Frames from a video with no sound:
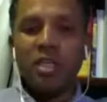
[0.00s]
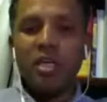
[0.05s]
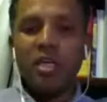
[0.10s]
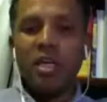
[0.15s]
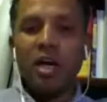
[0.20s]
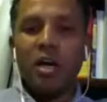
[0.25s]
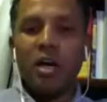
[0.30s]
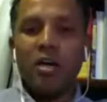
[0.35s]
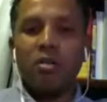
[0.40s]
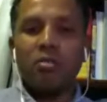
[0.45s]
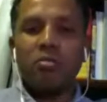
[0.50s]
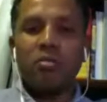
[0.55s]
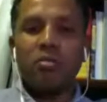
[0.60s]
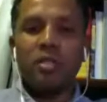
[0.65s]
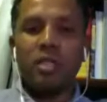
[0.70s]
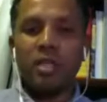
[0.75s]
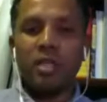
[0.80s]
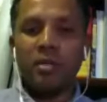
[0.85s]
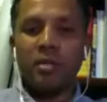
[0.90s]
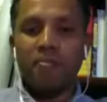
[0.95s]
We will
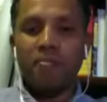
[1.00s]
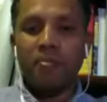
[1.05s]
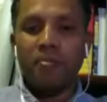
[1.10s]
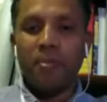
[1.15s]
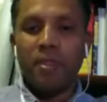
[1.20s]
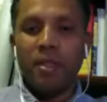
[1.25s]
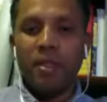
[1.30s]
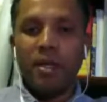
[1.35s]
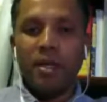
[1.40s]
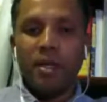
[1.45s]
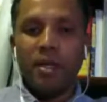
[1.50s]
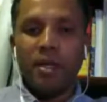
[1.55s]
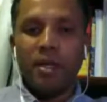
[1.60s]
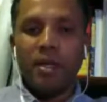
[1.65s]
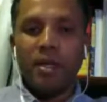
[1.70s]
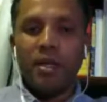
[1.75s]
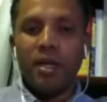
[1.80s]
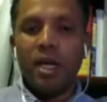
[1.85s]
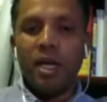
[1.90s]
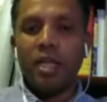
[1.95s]
see how.
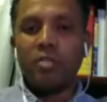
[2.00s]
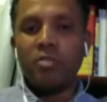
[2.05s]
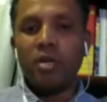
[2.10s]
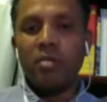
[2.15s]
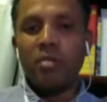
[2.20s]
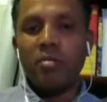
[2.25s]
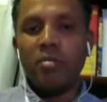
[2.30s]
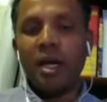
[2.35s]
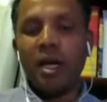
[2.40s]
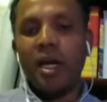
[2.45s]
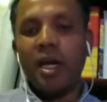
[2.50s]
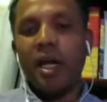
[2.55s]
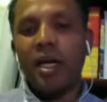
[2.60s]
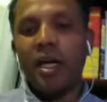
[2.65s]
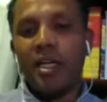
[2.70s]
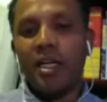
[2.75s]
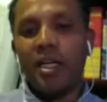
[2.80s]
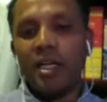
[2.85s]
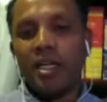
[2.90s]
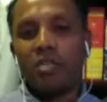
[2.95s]
Actually,
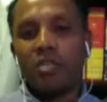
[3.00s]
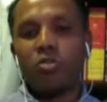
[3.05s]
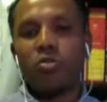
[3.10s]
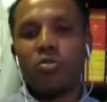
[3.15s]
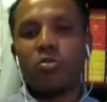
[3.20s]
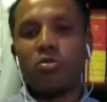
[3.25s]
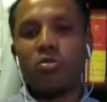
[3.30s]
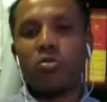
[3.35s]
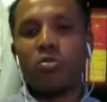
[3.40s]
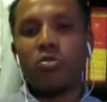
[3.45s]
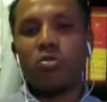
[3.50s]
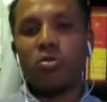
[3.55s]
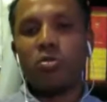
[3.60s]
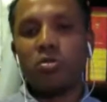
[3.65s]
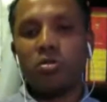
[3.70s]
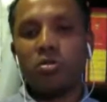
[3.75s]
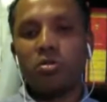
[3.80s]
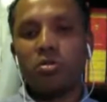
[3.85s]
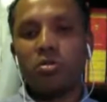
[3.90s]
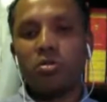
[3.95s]
my idea
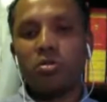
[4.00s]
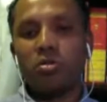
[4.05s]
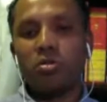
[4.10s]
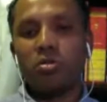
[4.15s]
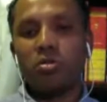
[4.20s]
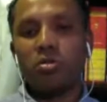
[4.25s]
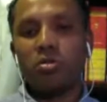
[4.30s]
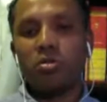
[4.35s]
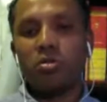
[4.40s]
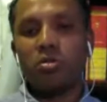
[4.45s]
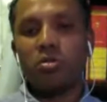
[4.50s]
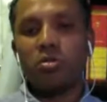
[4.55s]
to start this